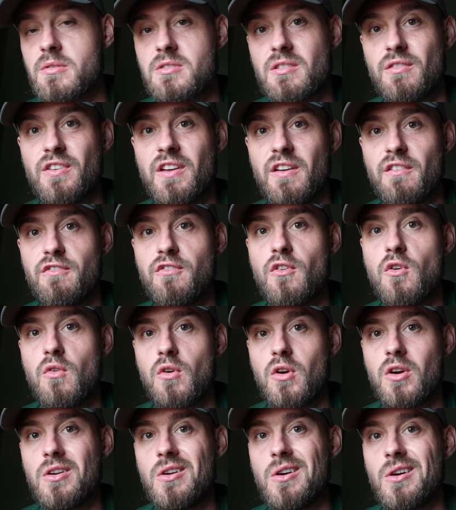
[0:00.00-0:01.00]
Because I think
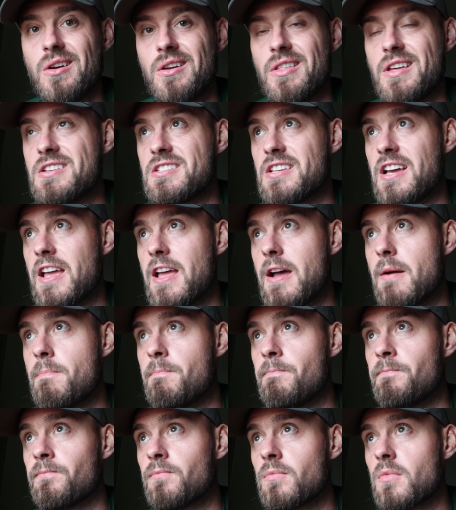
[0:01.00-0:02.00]
4 o'clock there's a
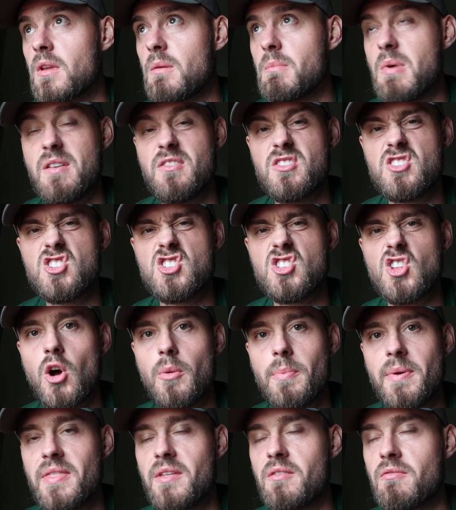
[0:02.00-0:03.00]
bit of a
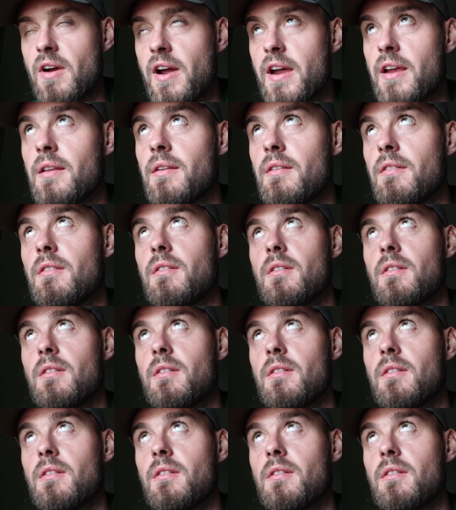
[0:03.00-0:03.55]
stop in the rain.